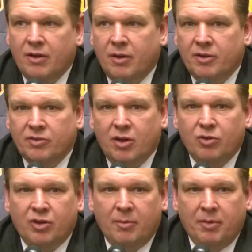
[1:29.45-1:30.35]
As a
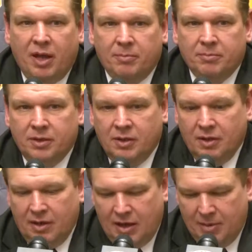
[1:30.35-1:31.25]
coach, I'm
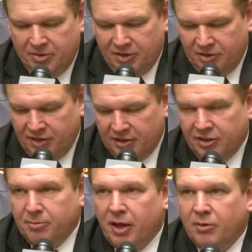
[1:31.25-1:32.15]
as energetic as
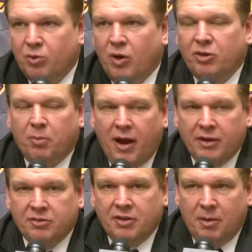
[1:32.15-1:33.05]
anybody. You watch
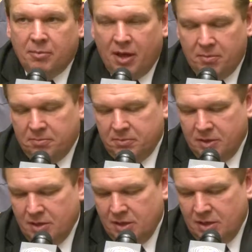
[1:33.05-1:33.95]
practice, but
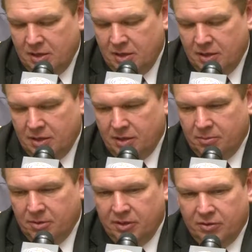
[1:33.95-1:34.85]

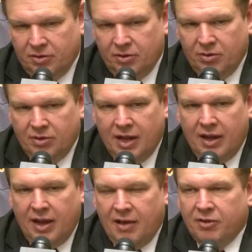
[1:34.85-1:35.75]
you got
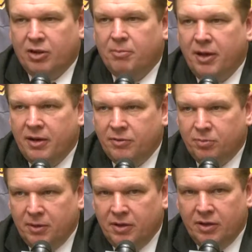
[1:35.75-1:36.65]
to have a competitive
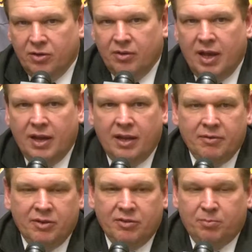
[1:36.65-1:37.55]
spirit, and you
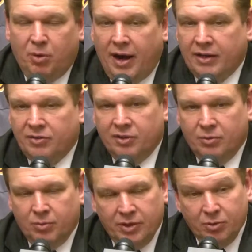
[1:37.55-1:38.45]
just practice it.
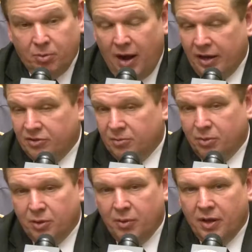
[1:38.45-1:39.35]
And we do practice it
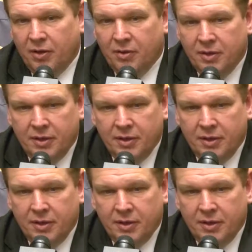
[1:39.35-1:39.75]
pretty well.